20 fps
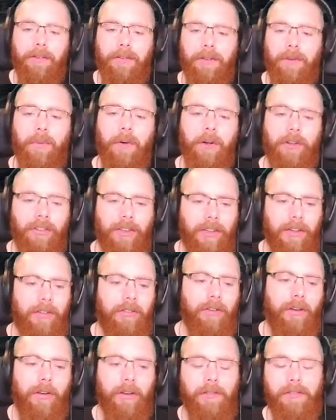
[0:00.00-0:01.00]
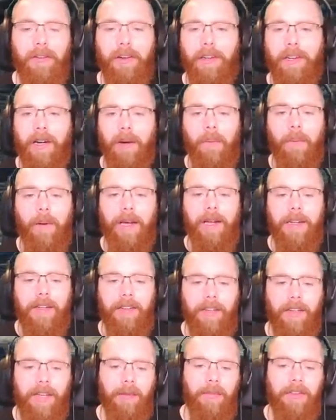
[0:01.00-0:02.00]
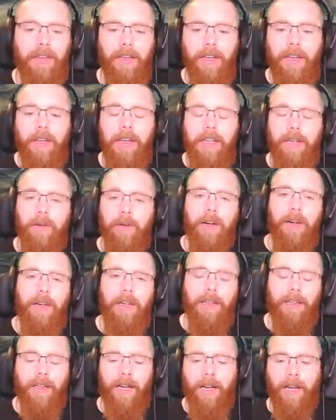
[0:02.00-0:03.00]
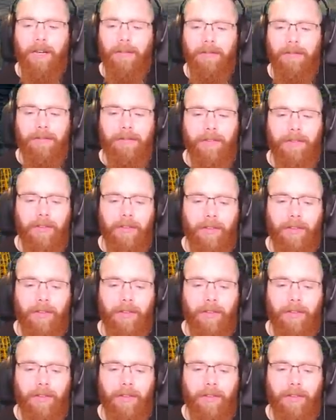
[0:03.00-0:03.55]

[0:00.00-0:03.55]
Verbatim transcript: If you're watching this trying to find out whaling tips, you are going to have